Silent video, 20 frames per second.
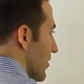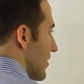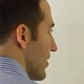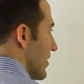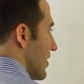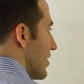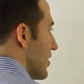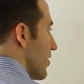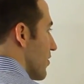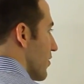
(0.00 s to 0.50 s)
in the
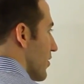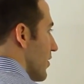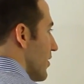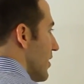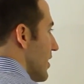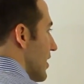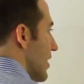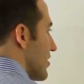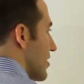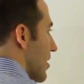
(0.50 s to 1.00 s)
interval.
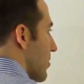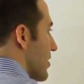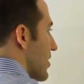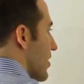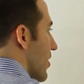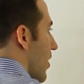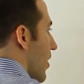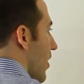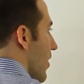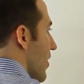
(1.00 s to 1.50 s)
So I'm going to
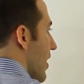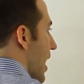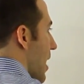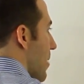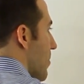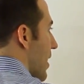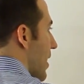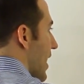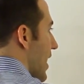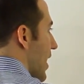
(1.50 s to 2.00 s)
call that
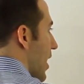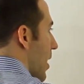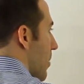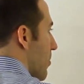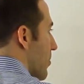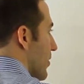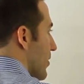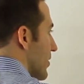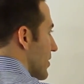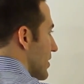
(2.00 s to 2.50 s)
my
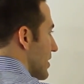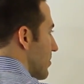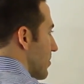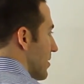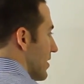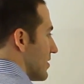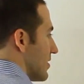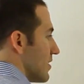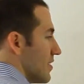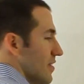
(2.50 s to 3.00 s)
upper limit.
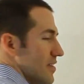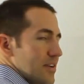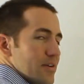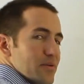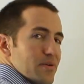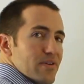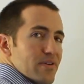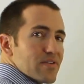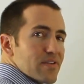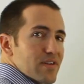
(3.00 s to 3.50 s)
In other
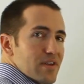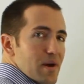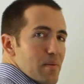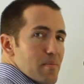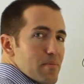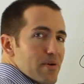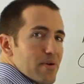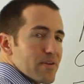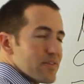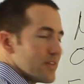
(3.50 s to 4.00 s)
words, the
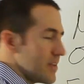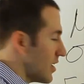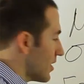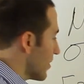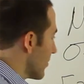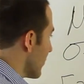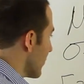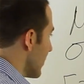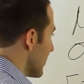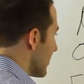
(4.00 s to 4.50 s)
number in the
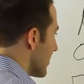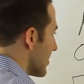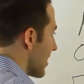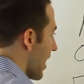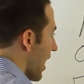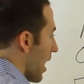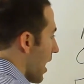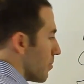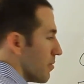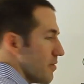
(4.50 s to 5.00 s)
interval at the
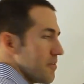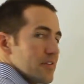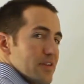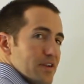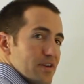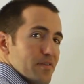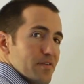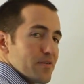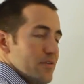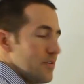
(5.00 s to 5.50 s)
top of the
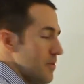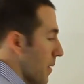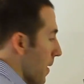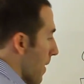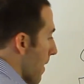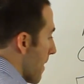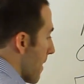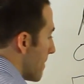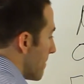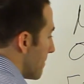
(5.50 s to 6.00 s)
interval
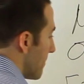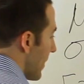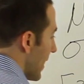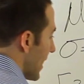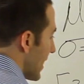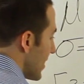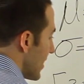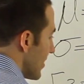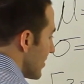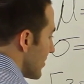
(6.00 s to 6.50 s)

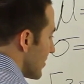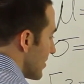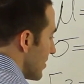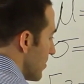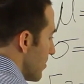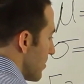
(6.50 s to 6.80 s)
minus the